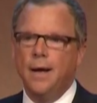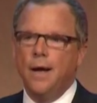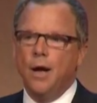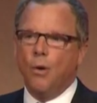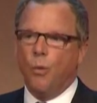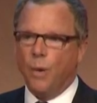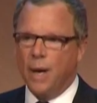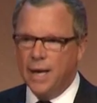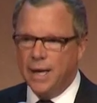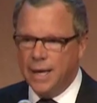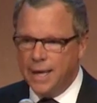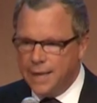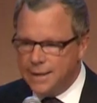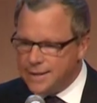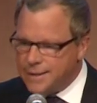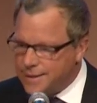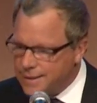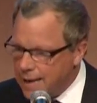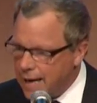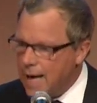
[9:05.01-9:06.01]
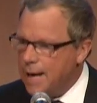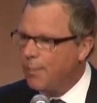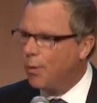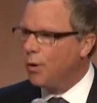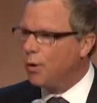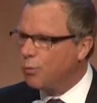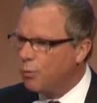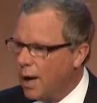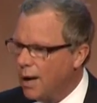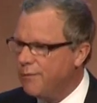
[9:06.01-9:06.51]
we need
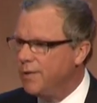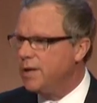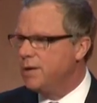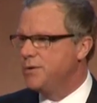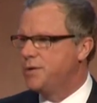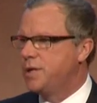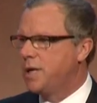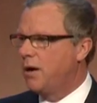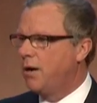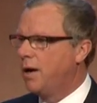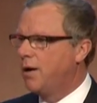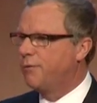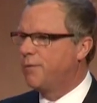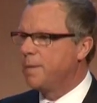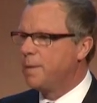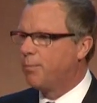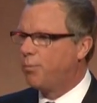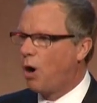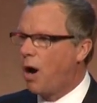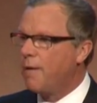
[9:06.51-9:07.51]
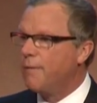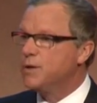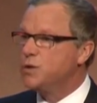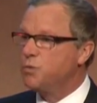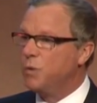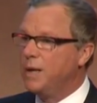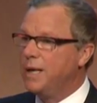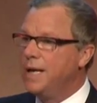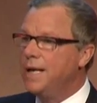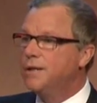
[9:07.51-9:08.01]
stable revenue sharing from the province.
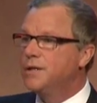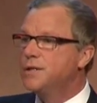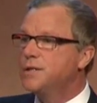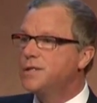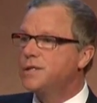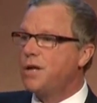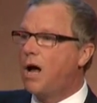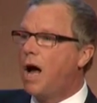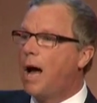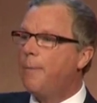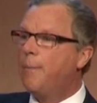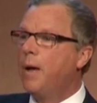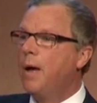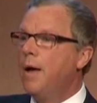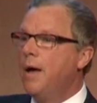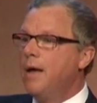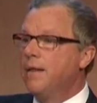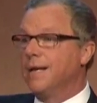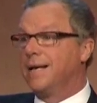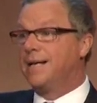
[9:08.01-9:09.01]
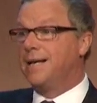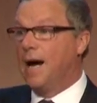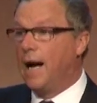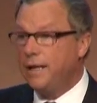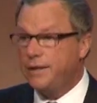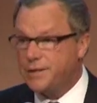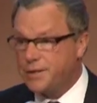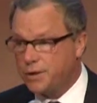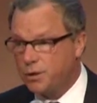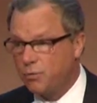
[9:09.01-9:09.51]
We need to stop the
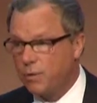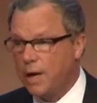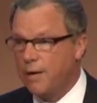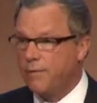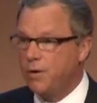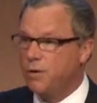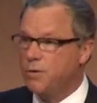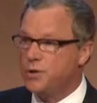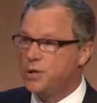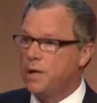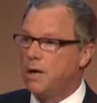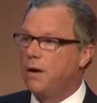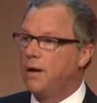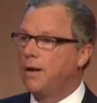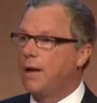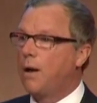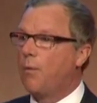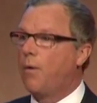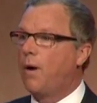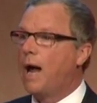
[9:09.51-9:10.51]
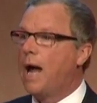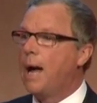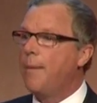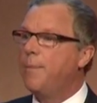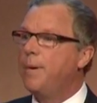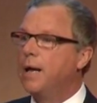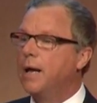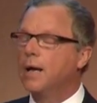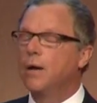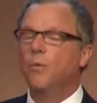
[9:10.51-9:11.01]
cuts to revenue sharing that were
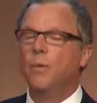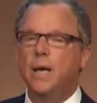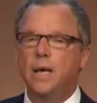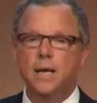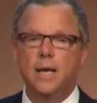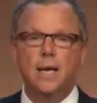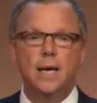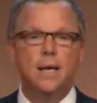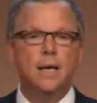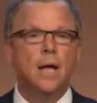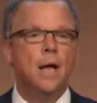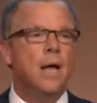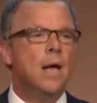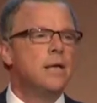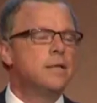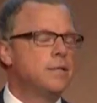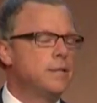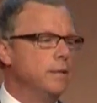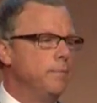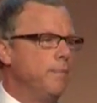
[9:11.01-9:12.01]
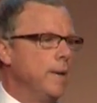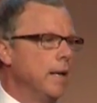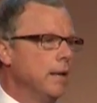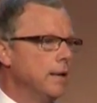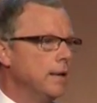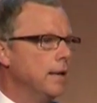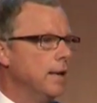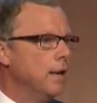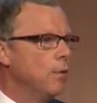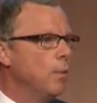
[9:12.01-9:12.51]
happening, and we need
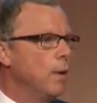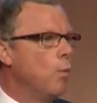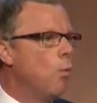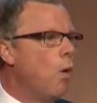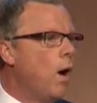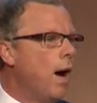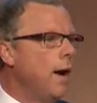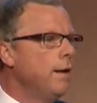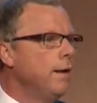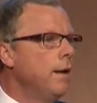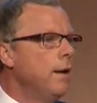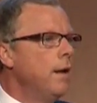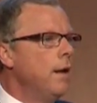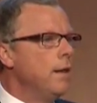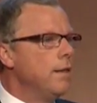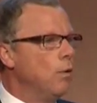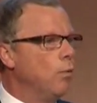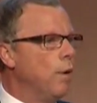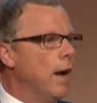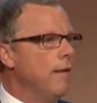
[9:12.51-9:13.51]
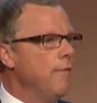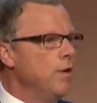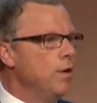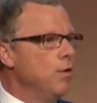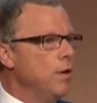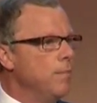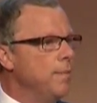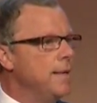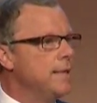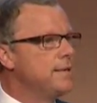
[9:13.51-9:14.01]
stability. And we want the revenue
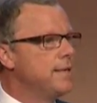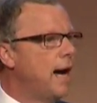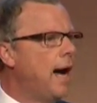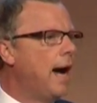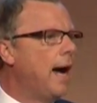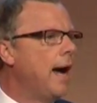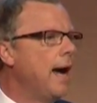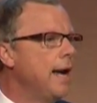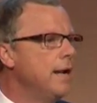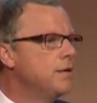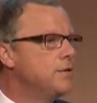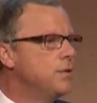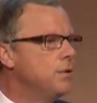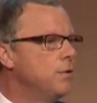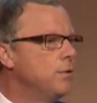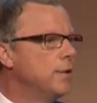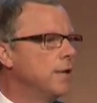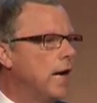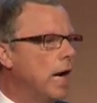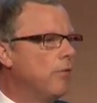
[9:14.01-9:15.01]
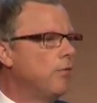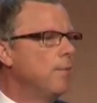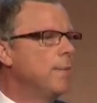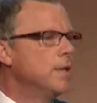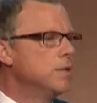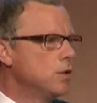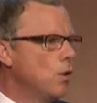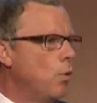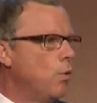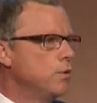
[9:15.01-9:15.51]
to be tied to the
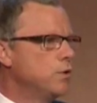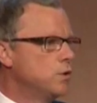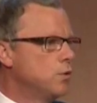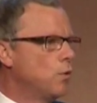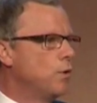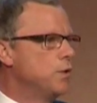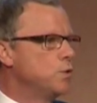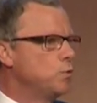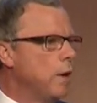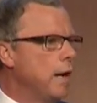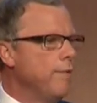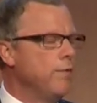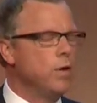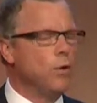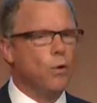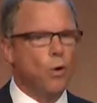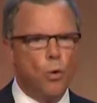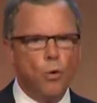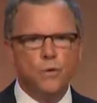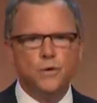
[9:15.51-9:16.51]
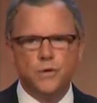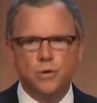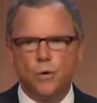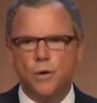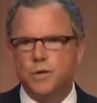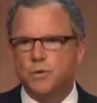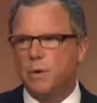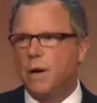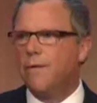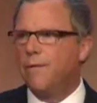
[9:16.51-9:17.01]
government's own source revenue. And own
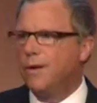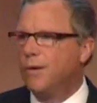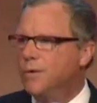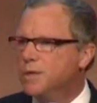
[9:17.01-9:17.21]
source revenue is